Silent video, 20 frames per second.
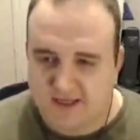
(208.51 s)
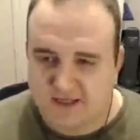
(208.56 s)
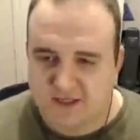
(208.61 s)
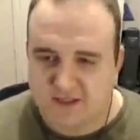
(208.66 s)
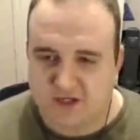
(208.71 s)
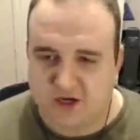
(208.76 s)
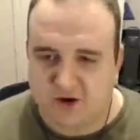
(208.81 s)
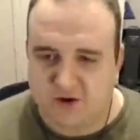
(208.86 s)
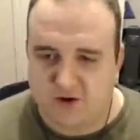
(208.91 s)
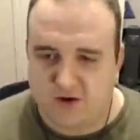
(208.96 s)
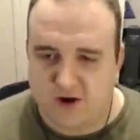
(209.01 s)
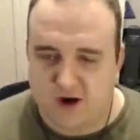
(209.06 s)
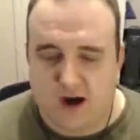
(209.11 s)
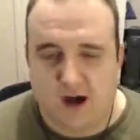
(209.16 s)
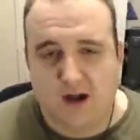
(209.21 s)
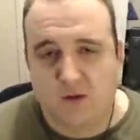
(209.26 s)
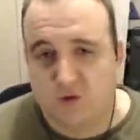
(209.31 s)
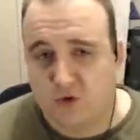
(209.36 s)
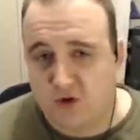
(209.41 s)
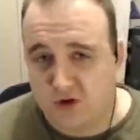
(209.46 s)
So
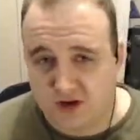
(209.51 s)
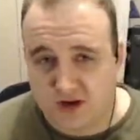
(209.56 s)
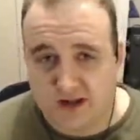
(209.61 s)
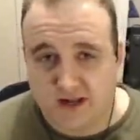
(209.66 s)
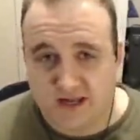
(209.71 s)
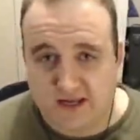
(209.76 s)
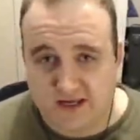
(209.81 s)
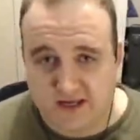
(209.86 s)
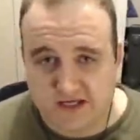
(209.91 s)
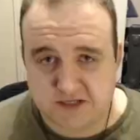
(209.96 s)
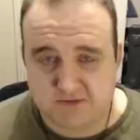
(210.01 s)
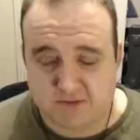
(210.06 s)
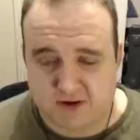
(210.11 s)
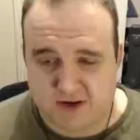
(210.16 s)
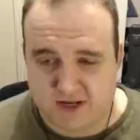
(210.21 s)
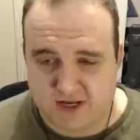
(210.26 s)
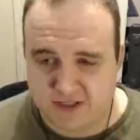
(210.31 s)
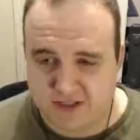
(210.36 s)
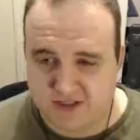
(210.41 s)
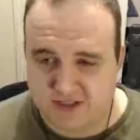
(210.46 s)
I would like an
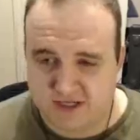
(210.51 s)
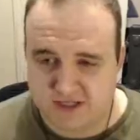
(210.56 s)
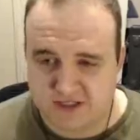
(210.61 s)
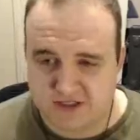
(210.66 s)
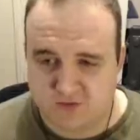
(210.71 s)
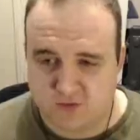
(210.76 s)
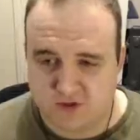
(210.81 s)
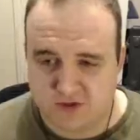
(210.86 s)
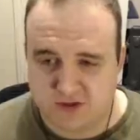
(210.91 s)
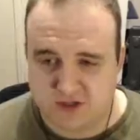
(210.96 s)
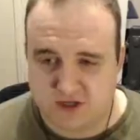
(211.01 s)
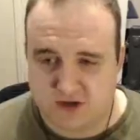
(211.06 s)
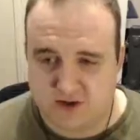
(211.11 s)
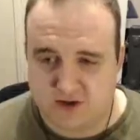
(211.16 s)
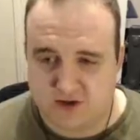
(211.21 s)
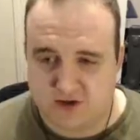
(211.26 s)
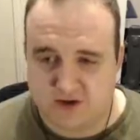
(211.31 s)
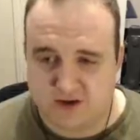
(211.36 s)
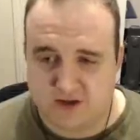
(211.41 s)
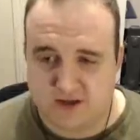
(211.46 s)
explanation as to what's
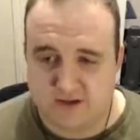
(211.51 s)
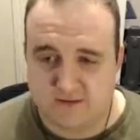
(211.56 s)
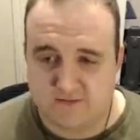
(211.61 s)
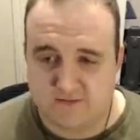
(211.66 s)
going on here,